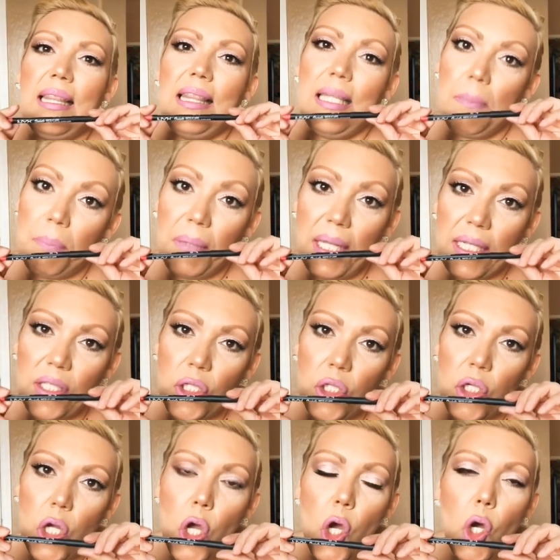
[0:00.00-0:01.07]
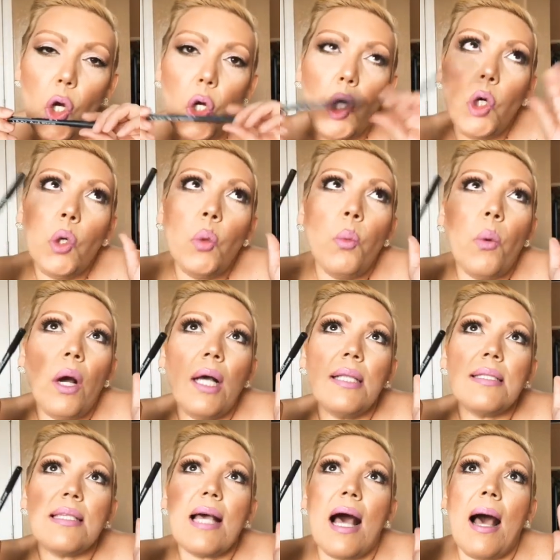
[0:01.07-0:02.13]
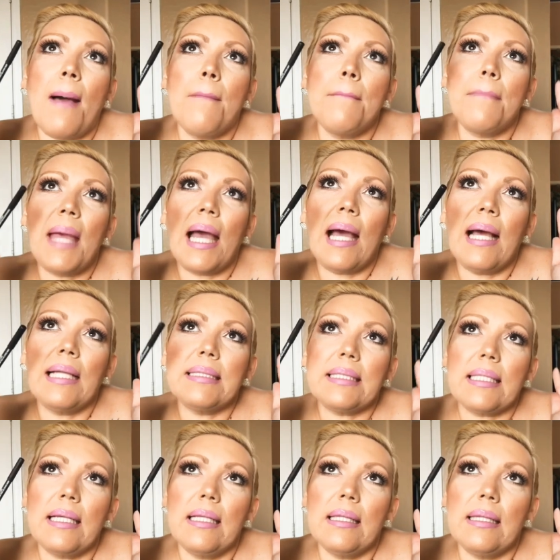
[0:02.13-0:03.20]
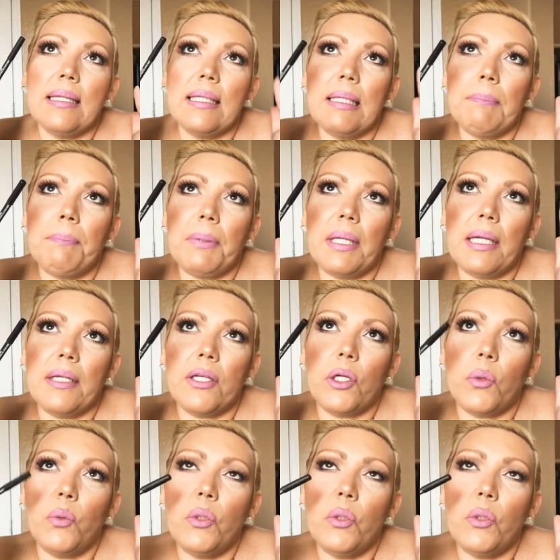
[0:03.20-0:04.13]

lip liner. Who wants a matte lip liner?